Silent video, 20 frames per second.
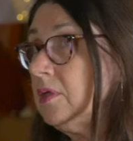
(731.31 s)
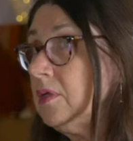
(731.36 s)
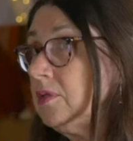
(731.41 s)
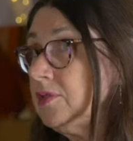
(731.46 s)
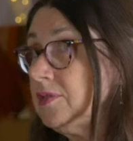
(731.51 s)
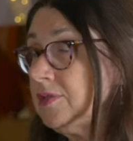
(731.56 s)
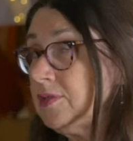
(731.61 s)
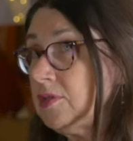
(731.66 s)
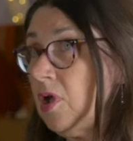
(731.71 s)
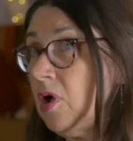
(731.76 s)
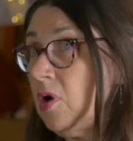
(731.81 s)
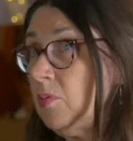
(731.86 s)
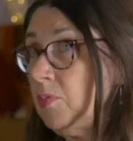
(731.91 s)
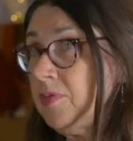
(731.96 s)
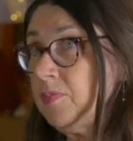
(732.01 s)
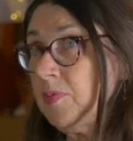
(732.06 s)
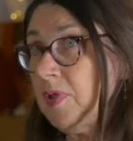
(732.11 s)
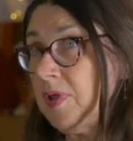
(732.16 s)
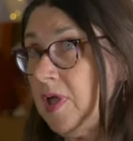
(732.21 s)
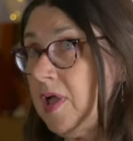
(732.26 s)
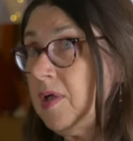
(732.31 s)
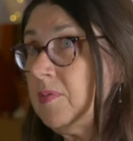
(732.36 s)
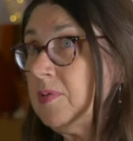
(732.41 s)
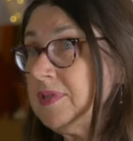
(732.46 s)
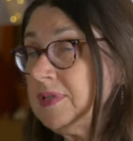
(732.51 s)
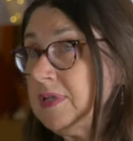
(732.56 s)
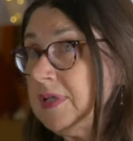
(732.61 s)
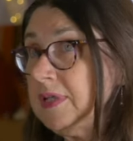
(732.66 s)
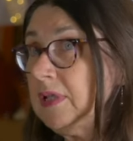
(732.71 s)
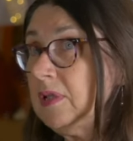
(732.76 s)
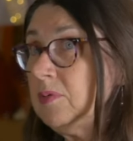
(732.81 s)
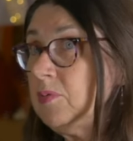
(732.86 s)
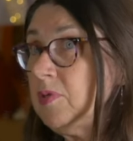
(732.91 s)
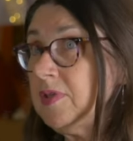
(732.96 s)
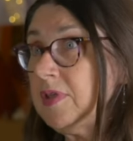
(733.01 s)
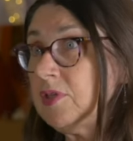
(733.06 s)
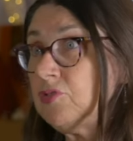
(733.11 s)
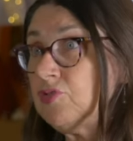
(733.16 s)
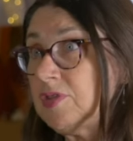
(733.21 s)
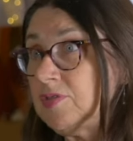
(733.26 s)
to start with when I was little. We
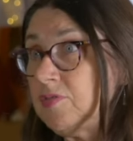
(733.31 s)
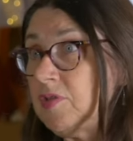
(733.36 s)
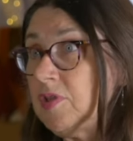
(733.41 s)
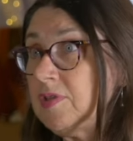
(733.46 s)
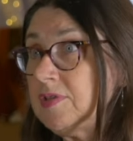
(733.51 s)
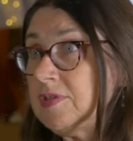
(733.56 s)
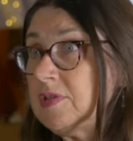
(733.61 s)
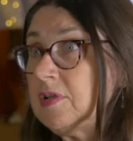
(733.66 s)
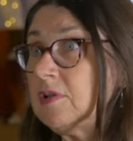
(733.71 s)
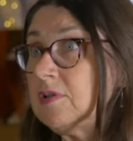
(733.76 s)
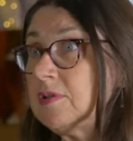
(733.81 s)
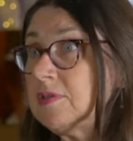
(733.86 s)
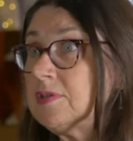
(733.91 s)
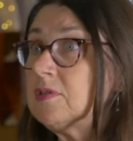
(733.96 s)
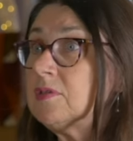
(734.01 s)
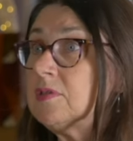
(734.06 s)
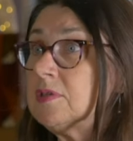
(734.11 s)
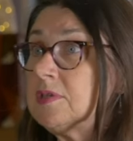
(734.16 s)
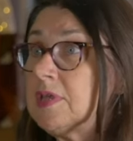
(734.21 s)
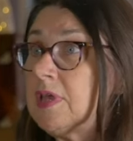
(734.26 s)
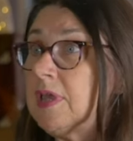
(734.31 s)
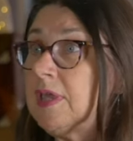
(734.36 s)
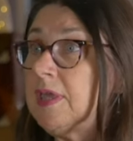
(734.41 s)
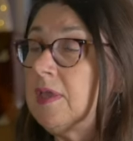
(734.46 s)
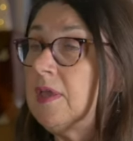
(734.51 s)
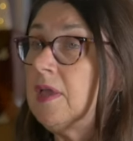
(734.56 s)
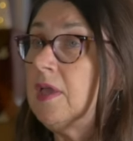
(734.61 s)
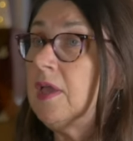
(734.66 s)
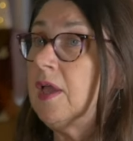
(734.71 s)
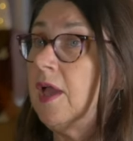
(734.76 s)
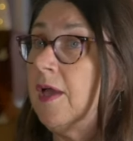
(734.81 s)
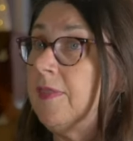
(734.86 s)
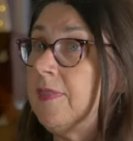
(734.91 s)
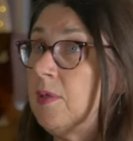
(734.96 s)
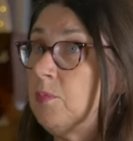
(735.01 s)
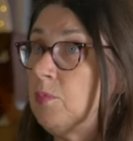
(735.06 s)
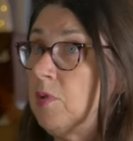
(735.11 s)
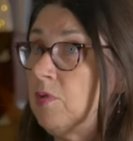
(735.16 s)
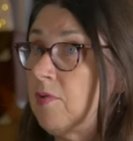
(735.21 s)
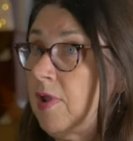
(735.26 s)
had dress rehearsal on a Sunday, and
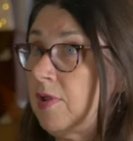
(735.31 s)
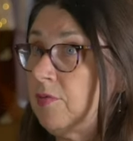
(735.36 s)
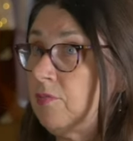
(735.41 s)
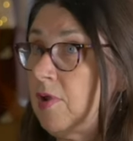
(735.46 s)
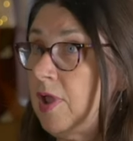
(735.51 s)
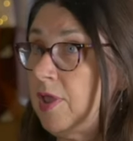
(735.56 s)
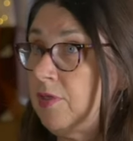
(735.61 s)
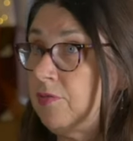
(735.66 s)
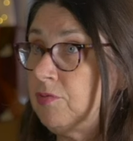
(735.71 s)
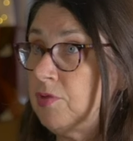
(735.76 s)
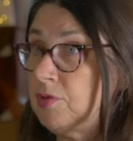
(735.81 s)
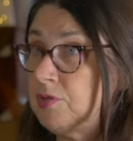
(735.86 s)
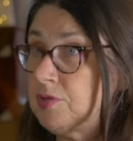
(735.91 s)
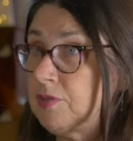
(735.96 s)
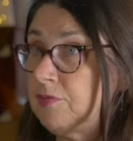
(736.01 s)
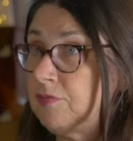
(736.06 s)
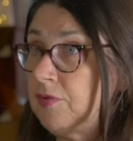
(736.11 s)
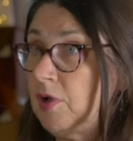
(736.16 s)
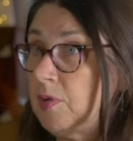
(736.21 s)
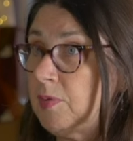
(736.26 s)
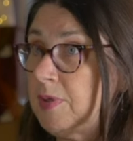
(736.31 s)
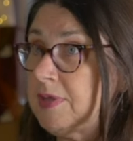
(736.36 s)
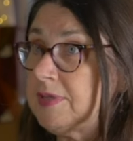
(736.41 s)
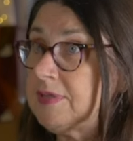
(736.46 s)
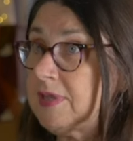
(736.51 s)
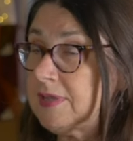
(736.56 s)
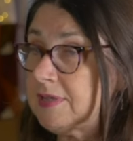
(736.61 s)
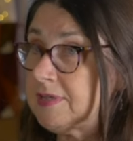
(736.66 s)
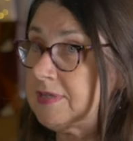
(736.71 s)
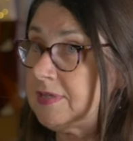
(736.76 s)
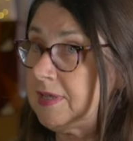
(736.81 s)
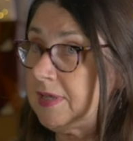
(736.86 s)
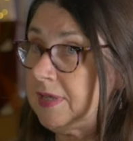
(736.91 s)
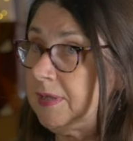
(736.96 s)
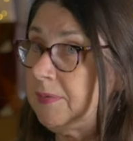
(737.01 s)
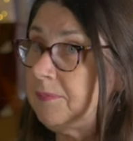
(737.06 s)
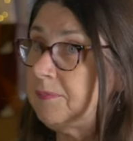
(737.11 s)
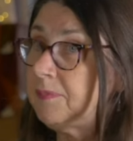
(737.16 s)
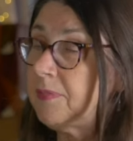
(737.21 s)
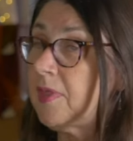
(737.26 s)
then we ran right through to the following
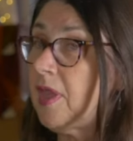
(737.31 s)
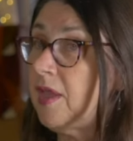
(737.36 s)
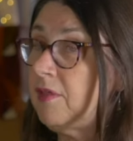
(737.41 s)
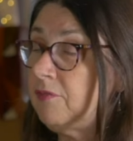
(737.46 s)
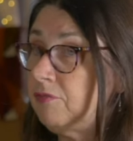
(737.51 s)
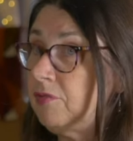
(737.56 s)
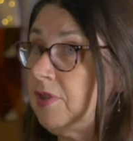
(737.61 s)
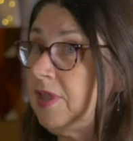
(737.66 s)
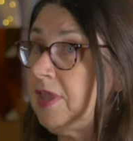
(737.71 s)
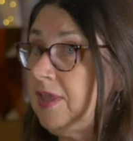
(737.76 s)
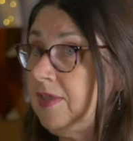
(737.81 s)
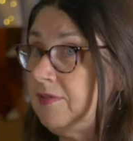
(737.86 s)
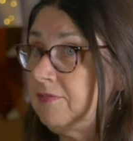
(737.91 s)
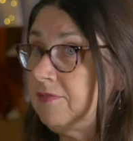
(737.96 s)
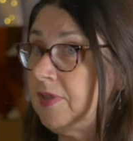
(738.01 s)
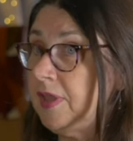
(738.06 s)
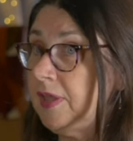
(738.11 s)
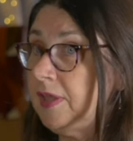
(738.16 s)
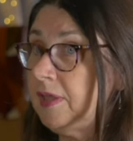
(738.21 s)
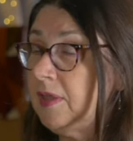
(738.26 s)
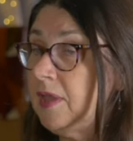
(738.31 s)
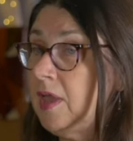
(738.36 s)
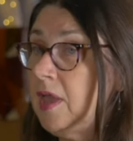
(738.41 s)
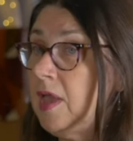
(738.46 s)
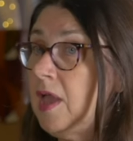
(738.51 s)
Saturday every evening.